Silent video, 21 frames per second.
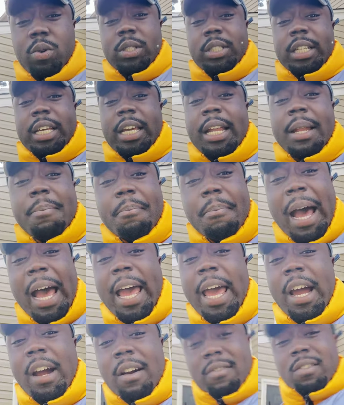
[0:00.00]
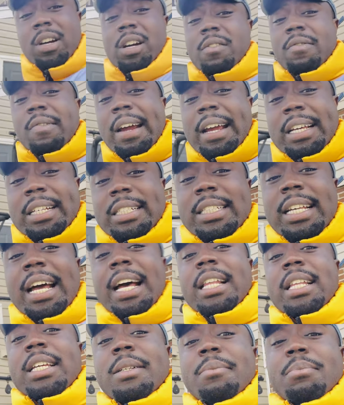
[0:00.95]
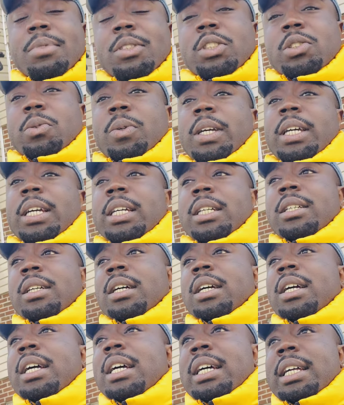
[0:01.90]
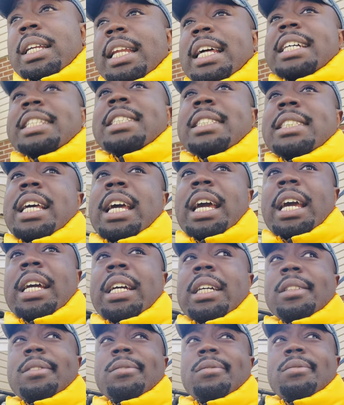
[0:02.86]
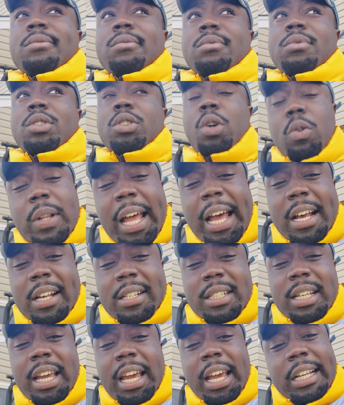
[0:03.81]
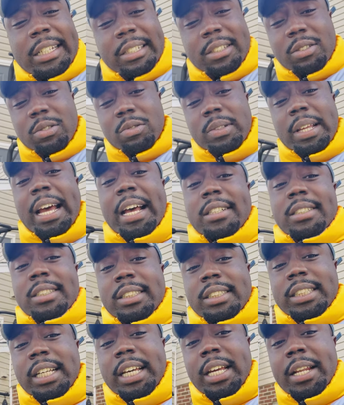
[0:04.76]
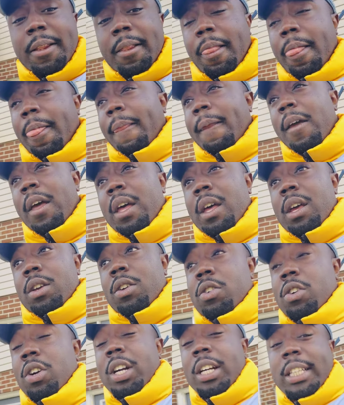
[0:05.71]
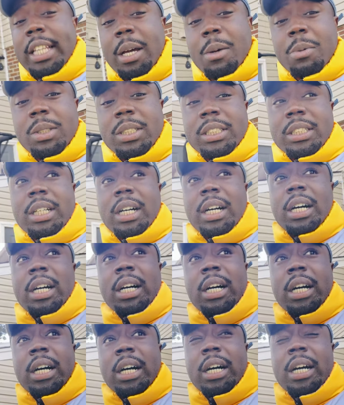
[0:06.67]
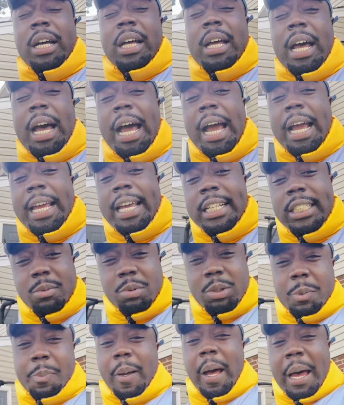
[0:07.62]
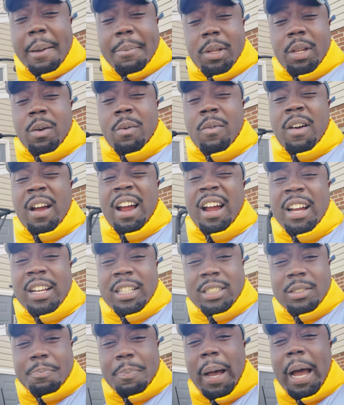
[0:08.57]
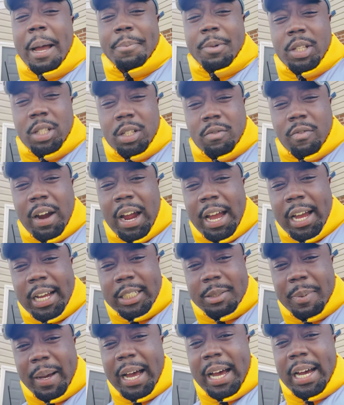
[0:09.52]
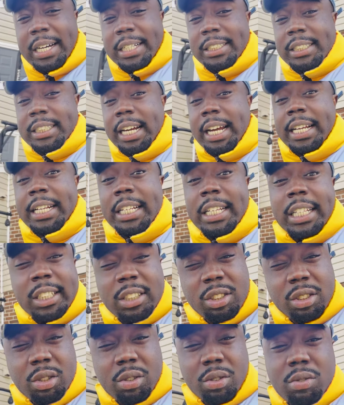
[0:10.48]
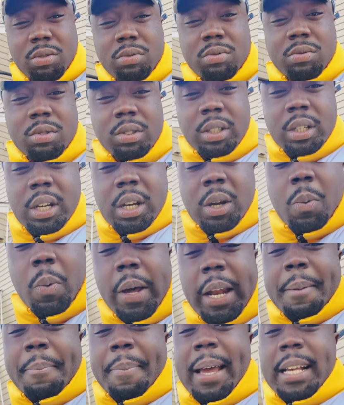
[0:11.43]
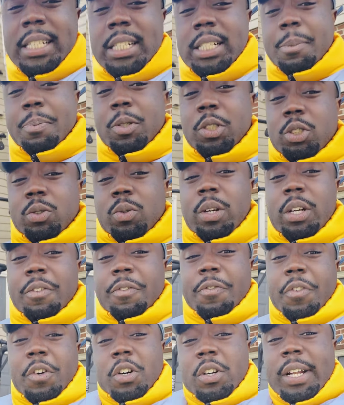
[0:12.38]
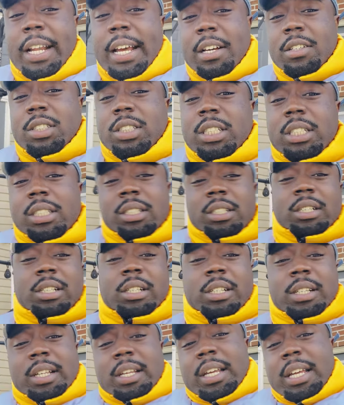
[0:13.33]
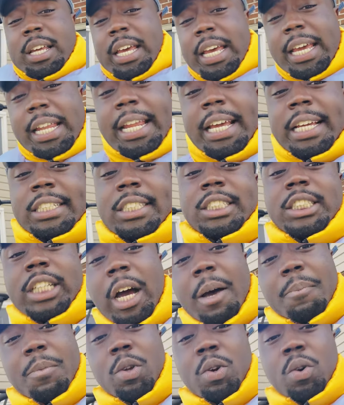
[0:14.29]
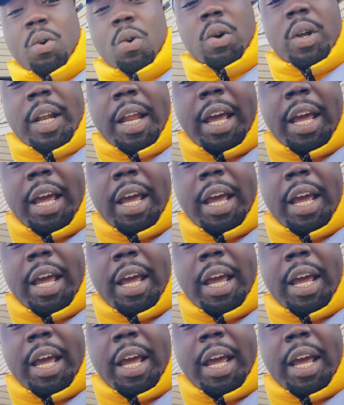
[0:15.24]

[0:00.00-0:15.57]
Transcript: was in my era of Rikers Island between, let's say, 2008 to 2010, you know, that there was I guess it was popularized by a Chinese dude, where they basically put you in a full Nelson, and they jump you